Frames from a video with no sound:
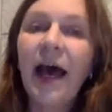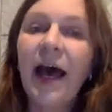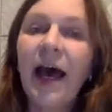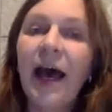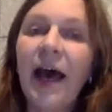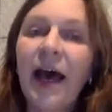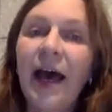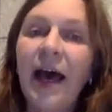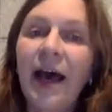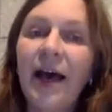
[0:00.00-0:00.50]

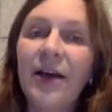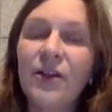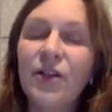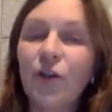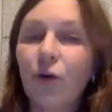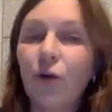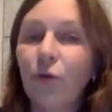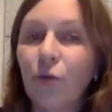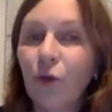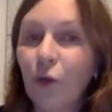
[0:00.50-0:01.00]
Uh,
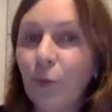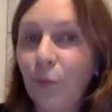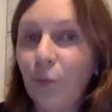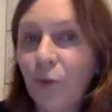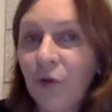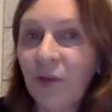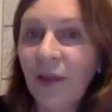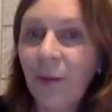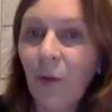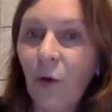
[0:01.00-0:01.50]
so you
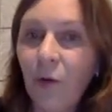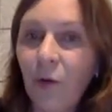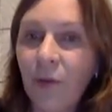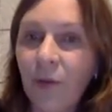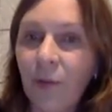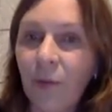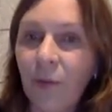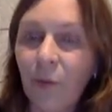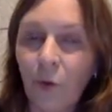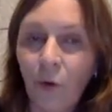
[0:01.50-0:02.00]
put them on
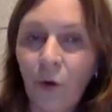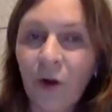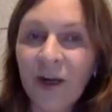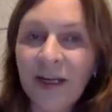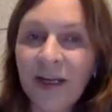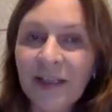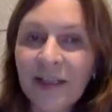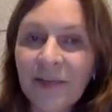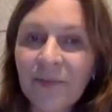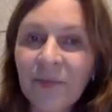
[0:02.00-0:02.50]
the
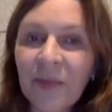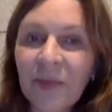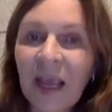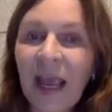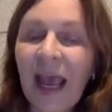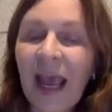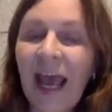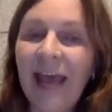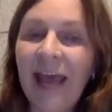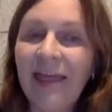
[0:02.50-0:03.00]
board
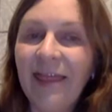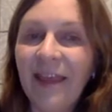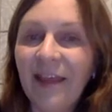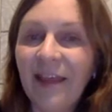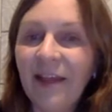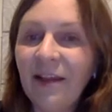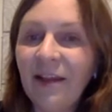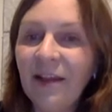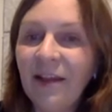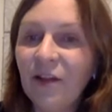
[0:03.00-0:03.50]
and
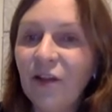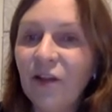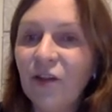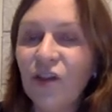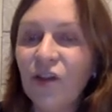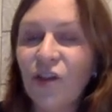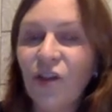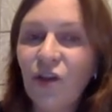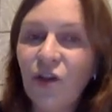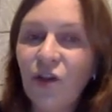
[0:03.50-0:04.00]
then the
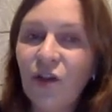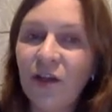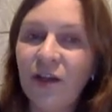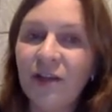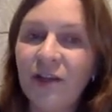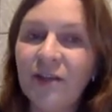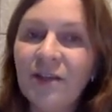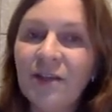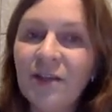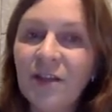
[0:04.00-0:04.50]

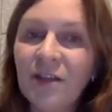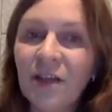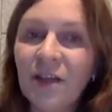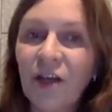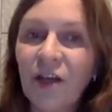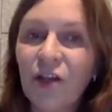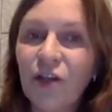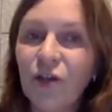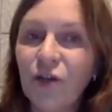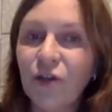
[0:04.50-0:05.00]
students
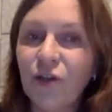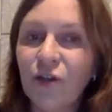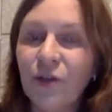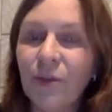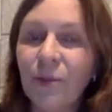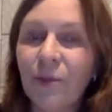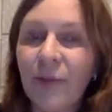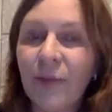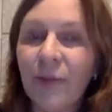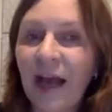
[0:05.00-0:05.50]
should
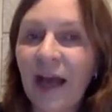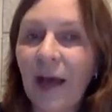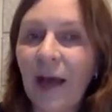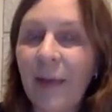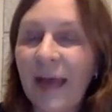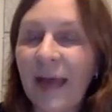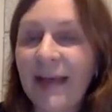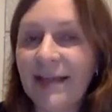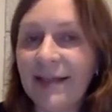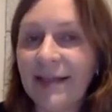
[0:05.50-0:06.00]
pick
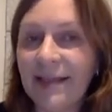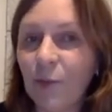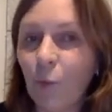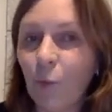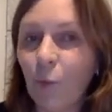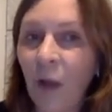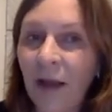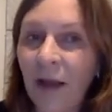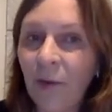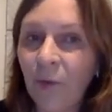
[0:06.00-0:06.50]
up at least
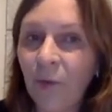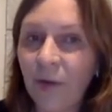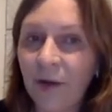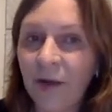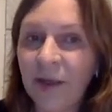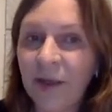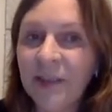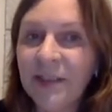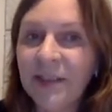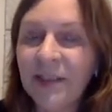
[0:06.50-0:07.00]
one
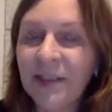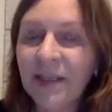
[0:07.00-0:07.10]
word.